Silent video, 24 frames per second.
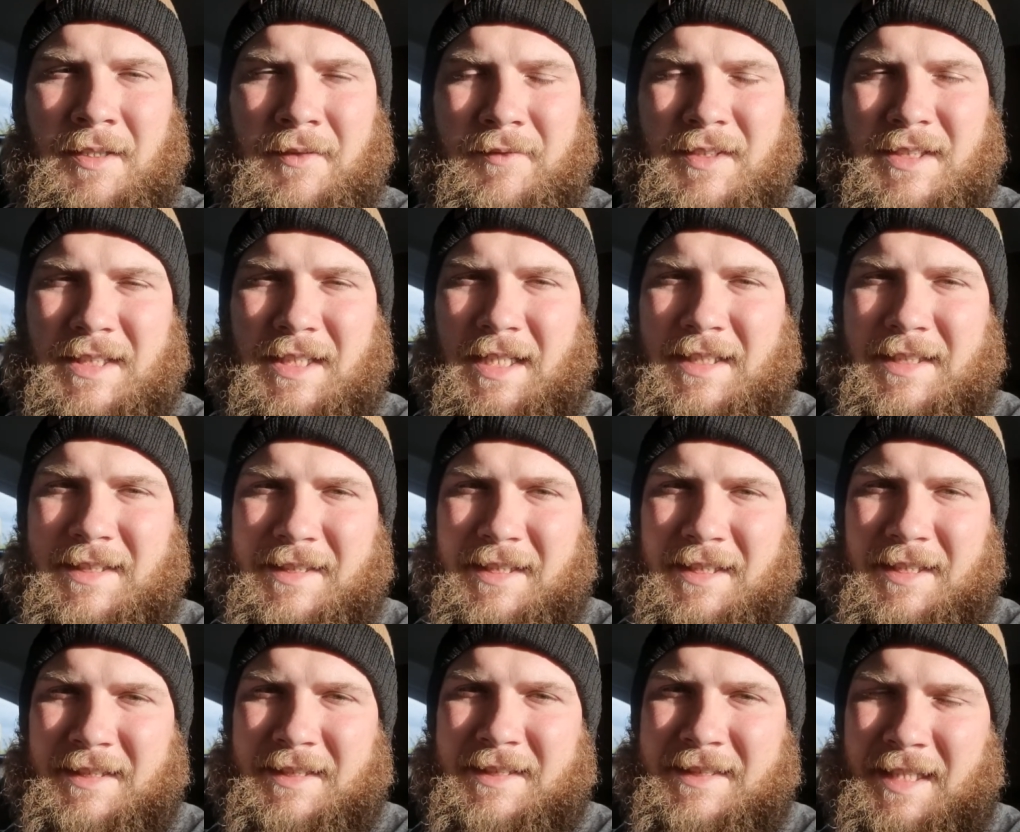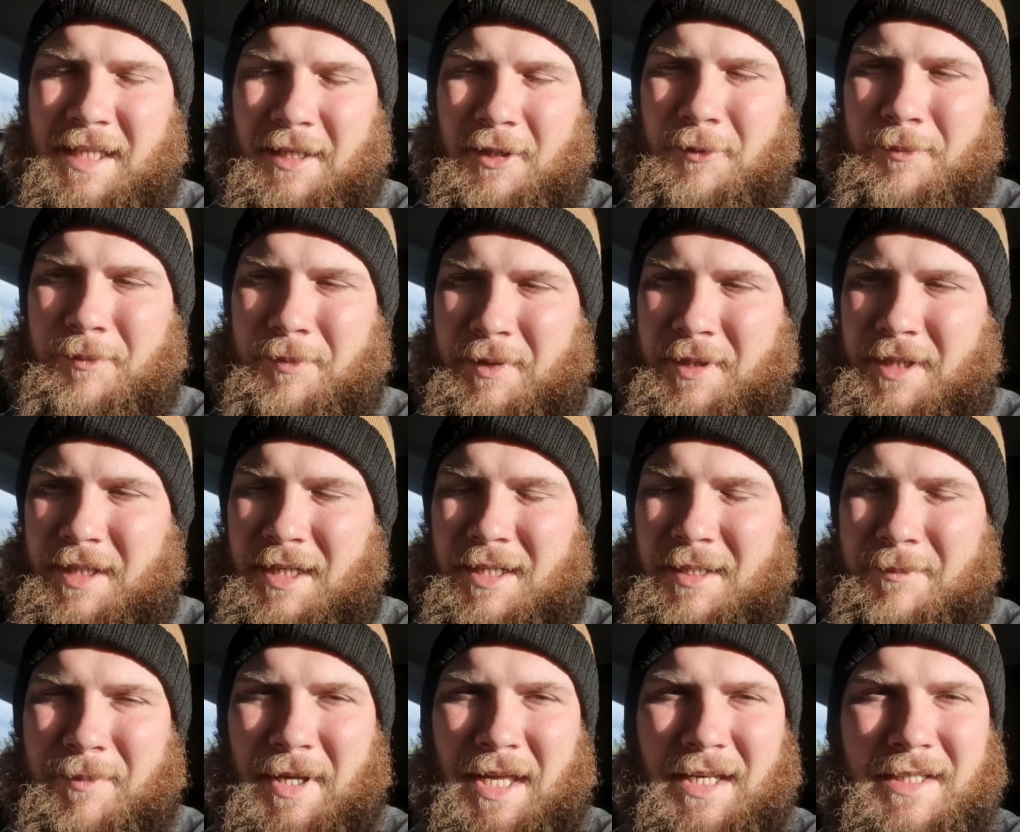Decided to set up
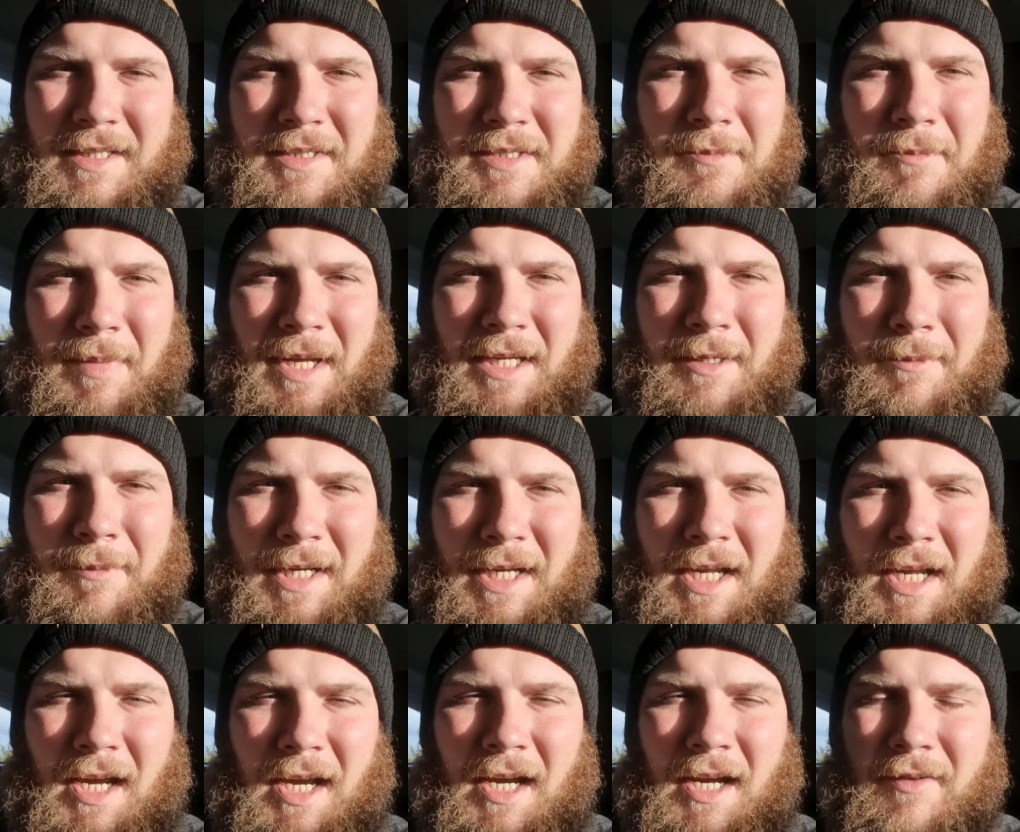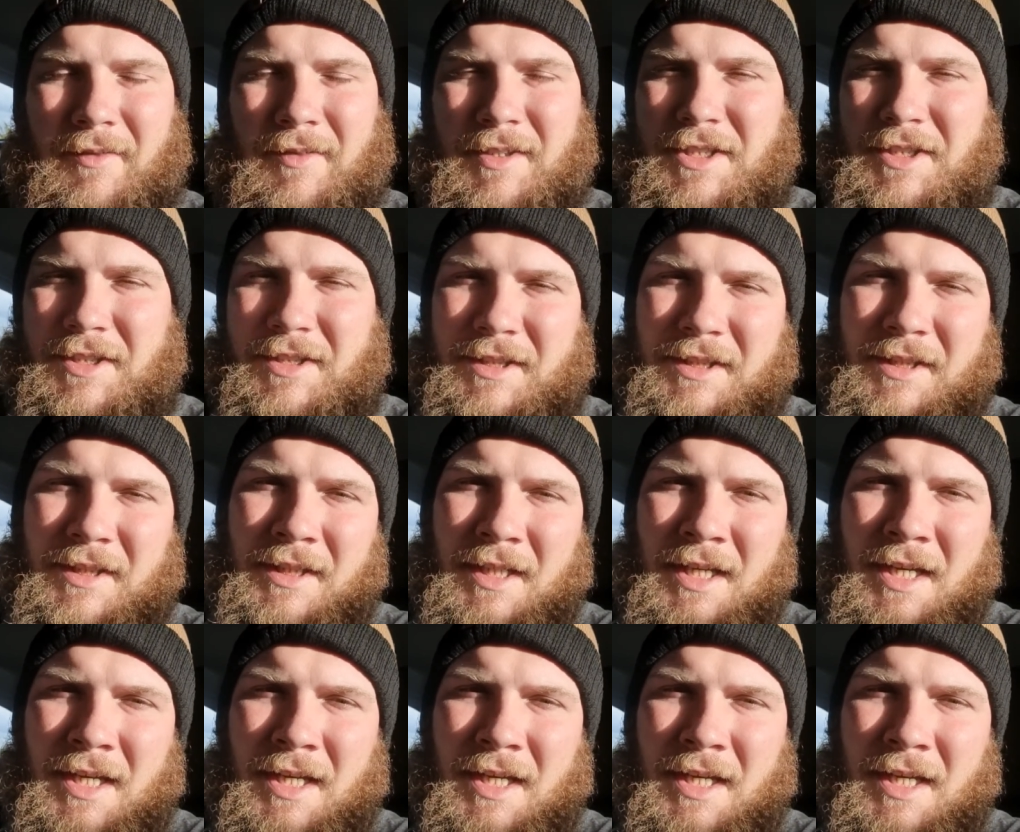a bed in the back of my car and just